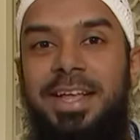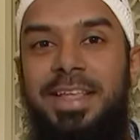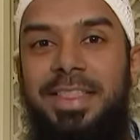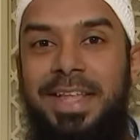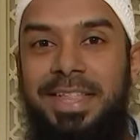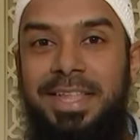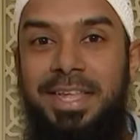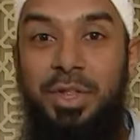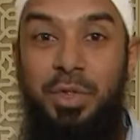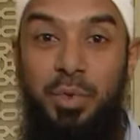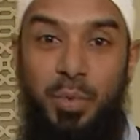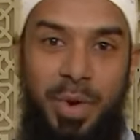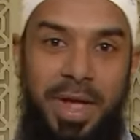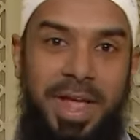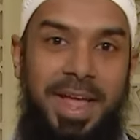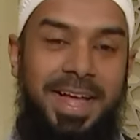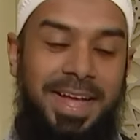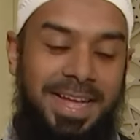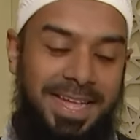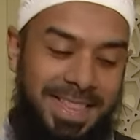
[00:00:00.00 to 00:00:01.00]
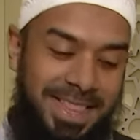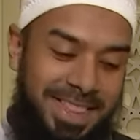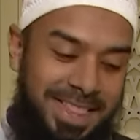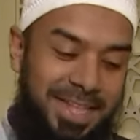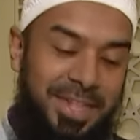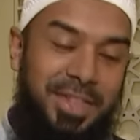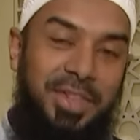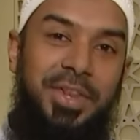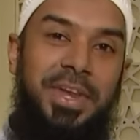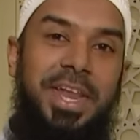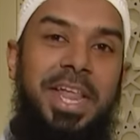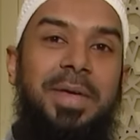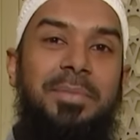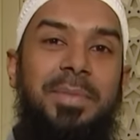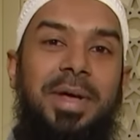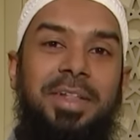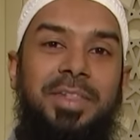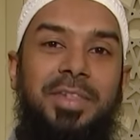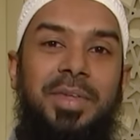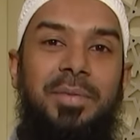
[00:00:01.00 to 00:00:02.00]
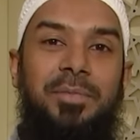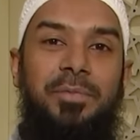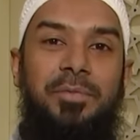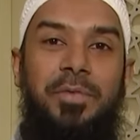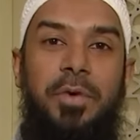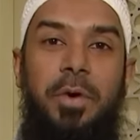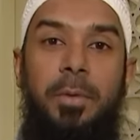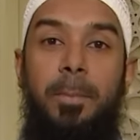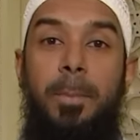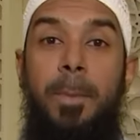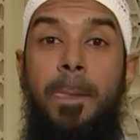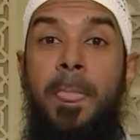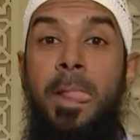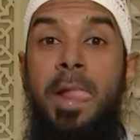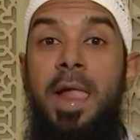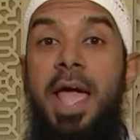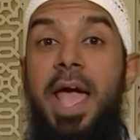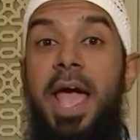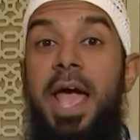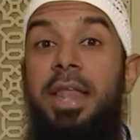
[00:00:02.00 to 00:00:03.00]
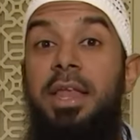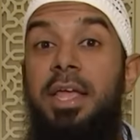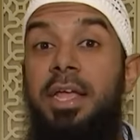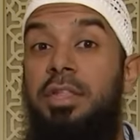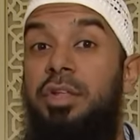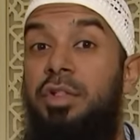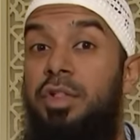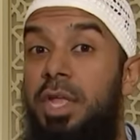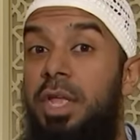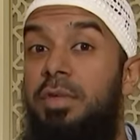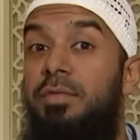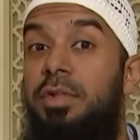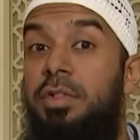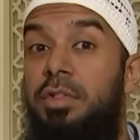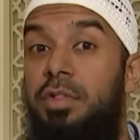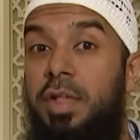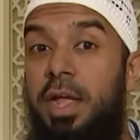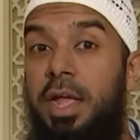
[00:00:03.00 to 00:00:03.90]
That is where this name has come from. And it is even